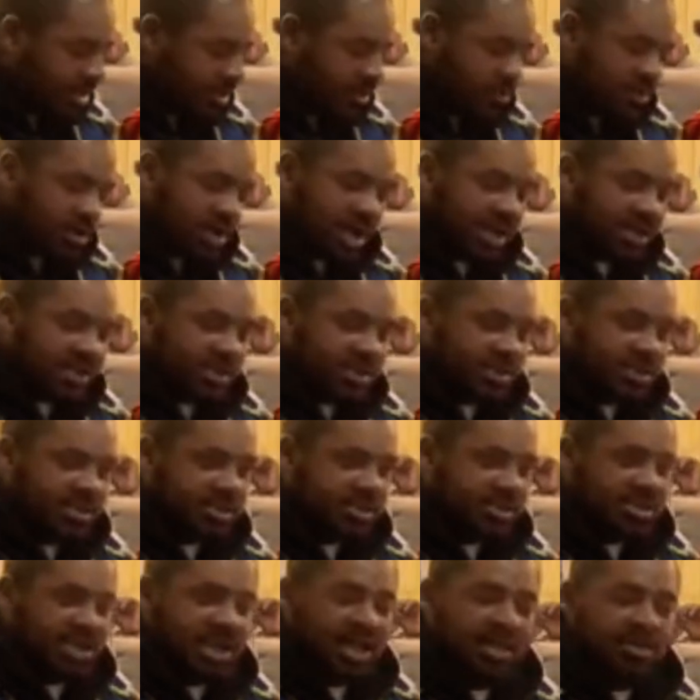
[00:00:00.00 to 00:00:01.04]
Make you a nice
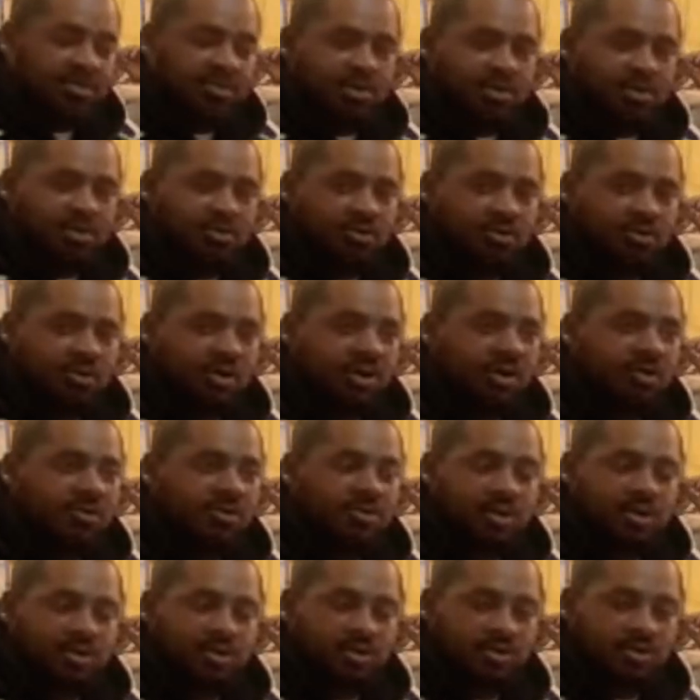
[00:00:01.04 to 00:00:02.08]
little salad bowl,
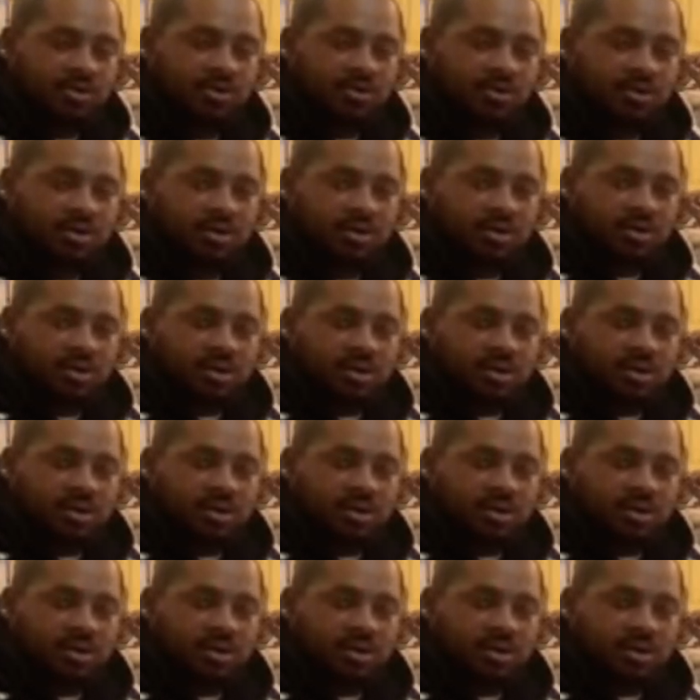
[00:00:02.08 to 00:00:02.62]
burrito bowl.